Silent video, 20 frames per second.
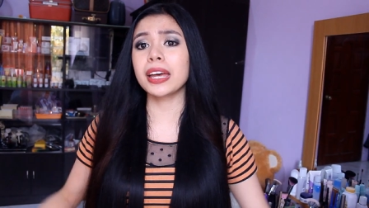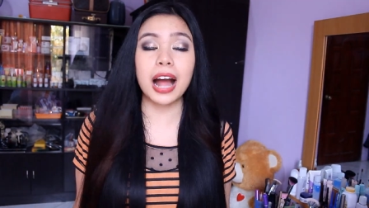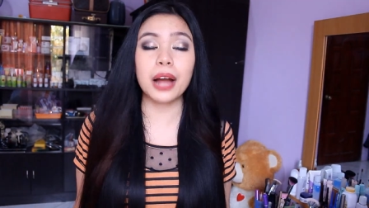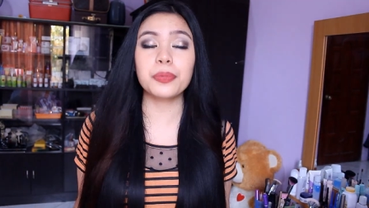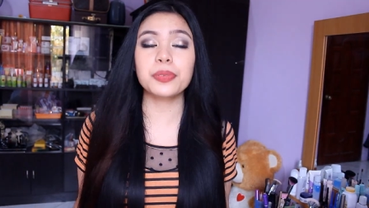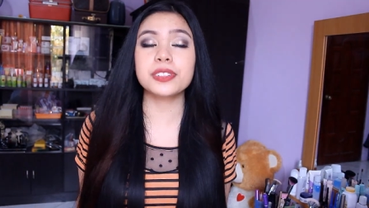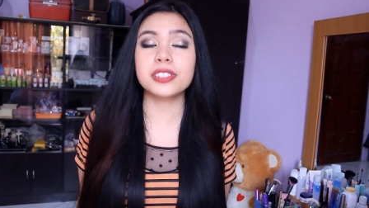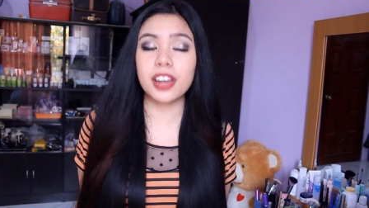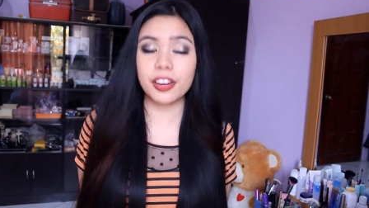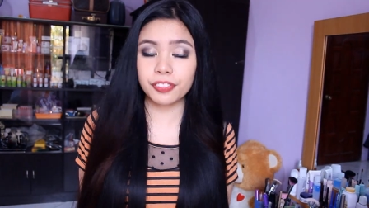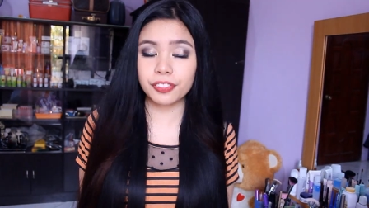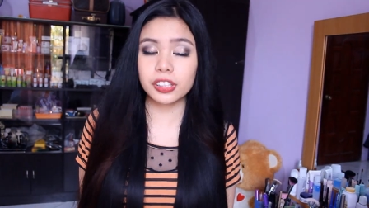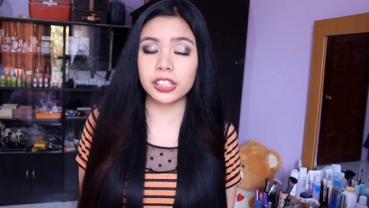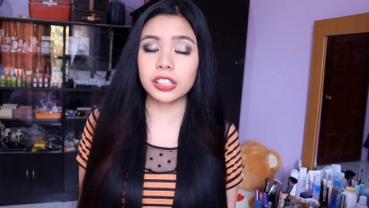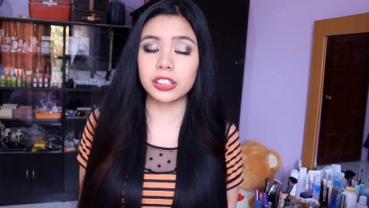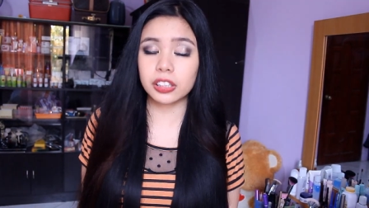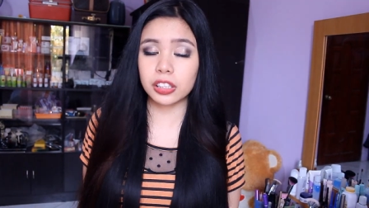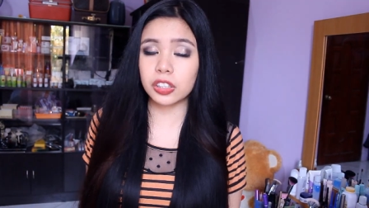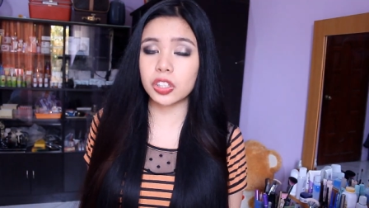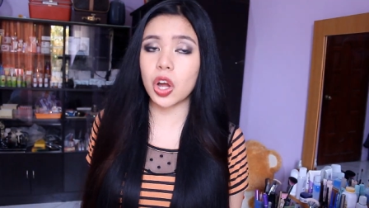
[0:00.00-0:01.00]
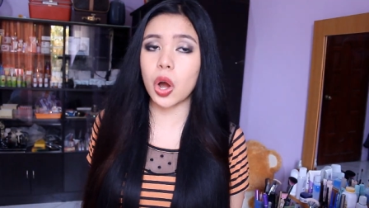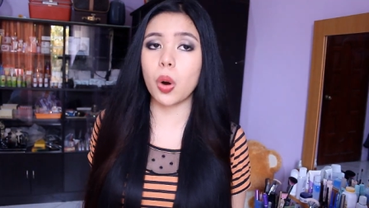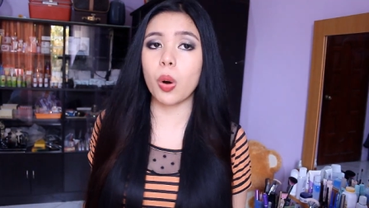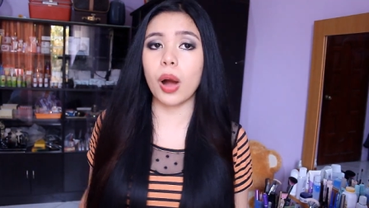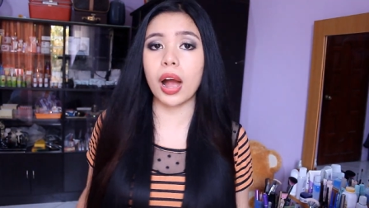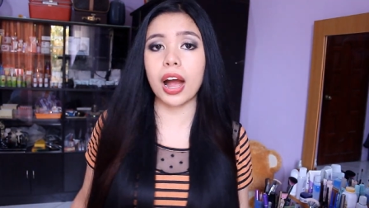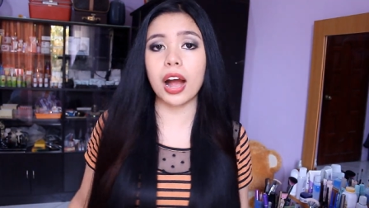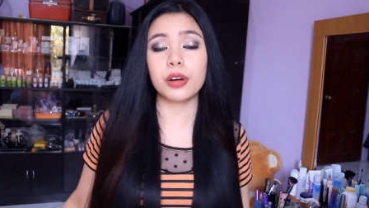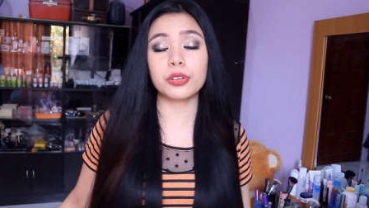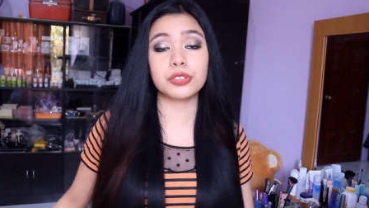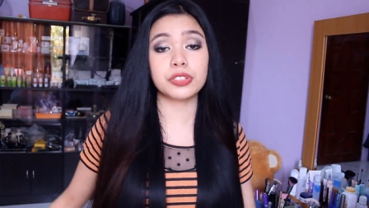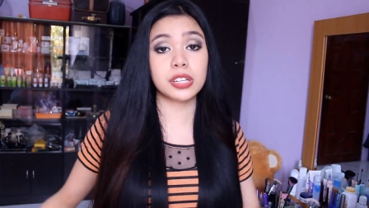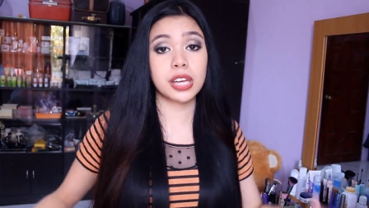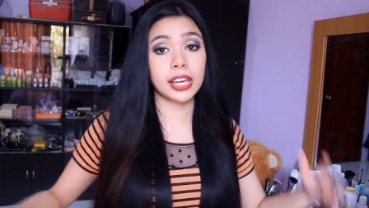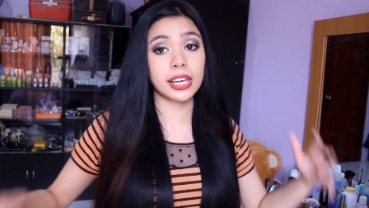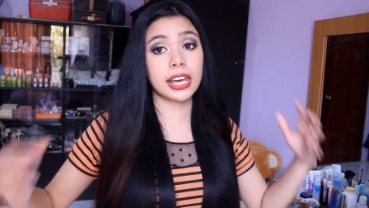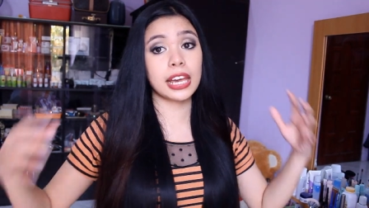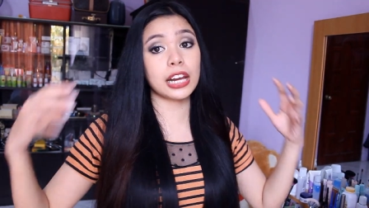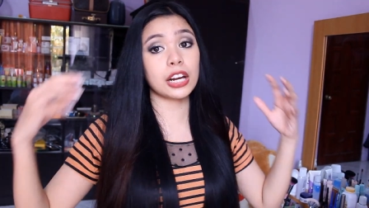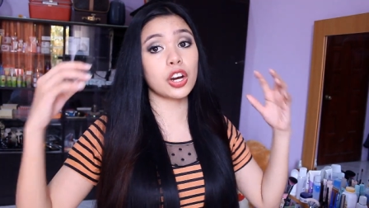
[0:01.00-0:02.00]
I would definitely know how to
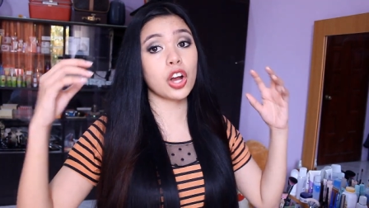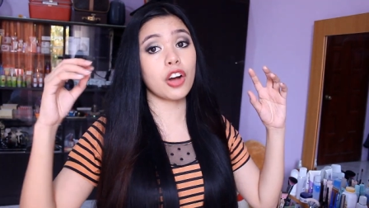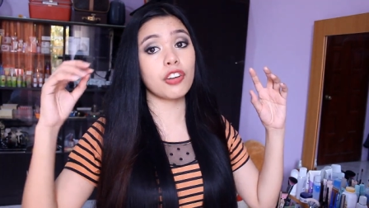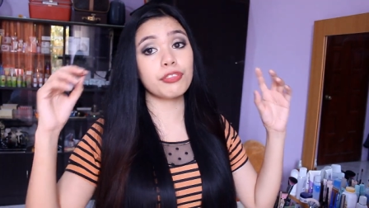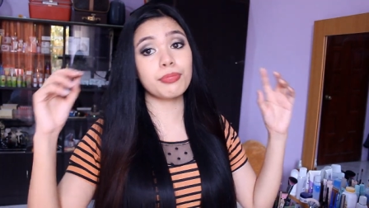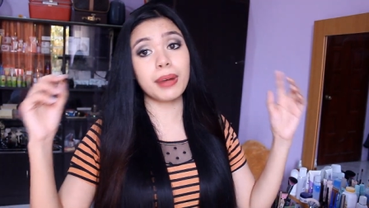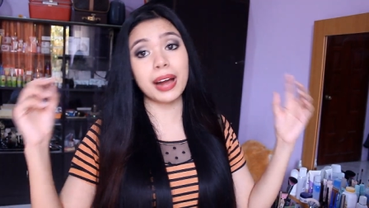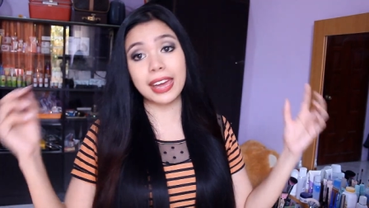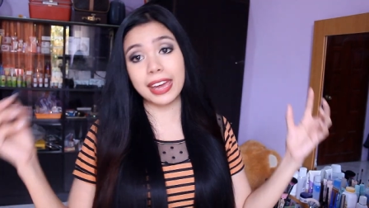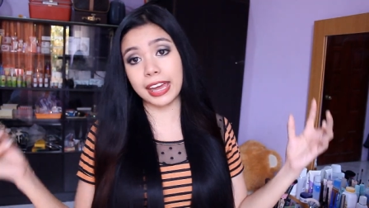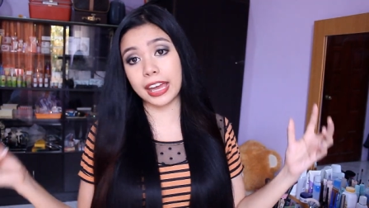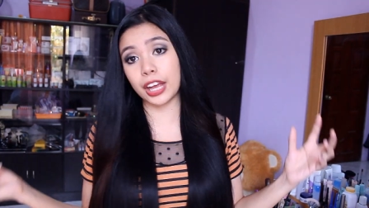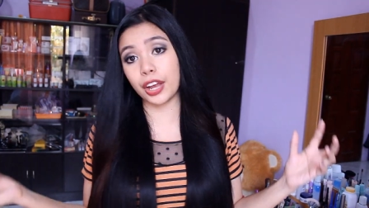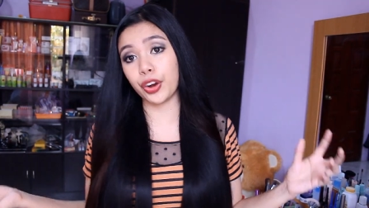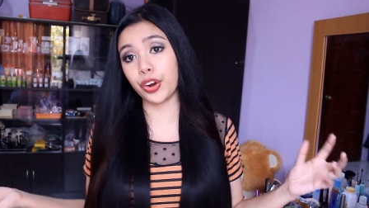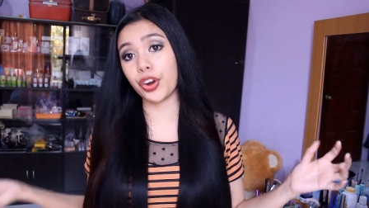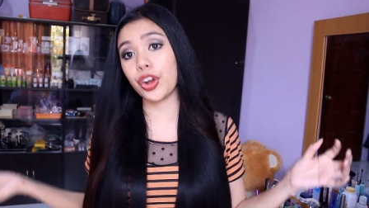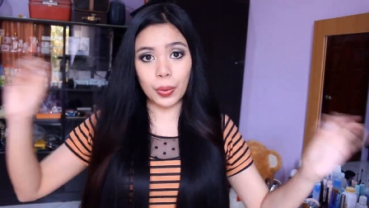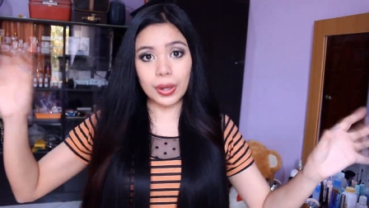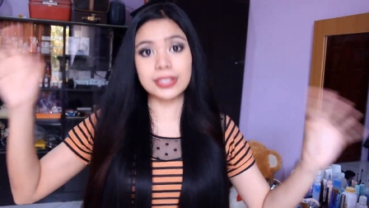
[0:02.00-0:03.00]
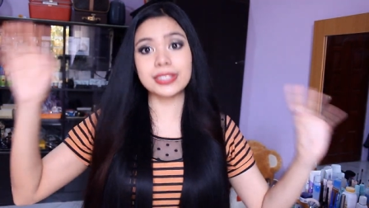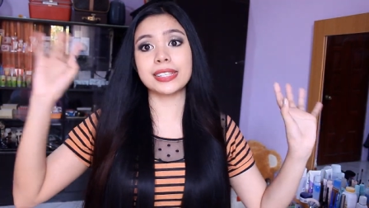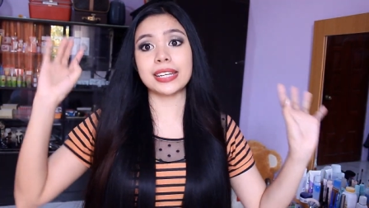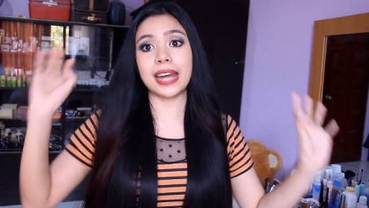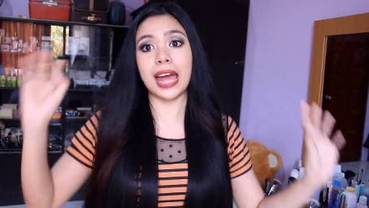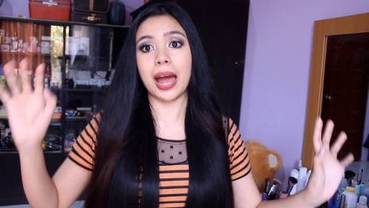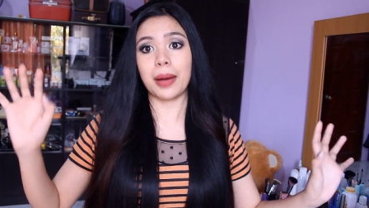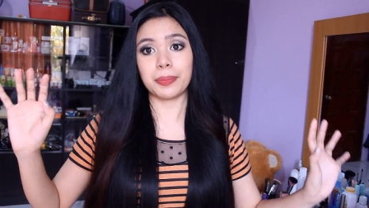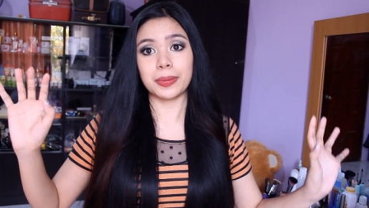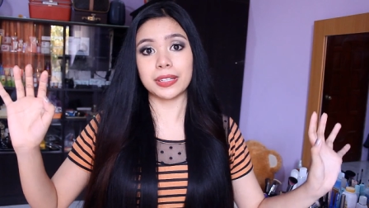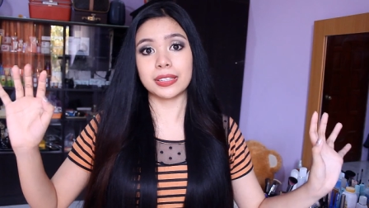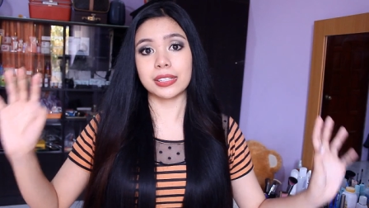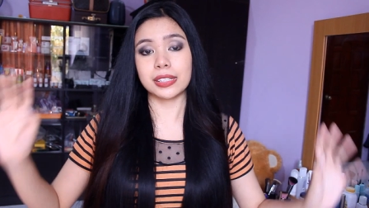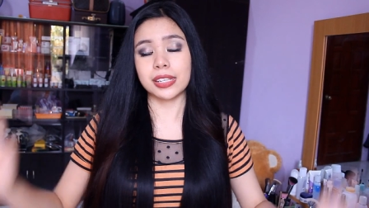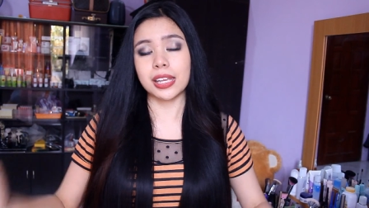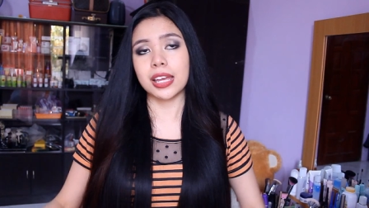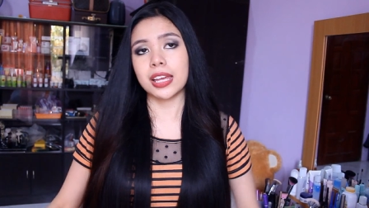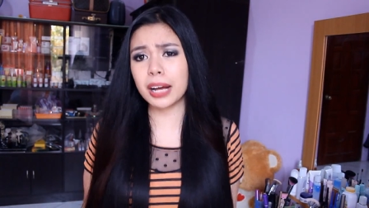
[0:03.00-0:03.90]
take care of my hair once that happens.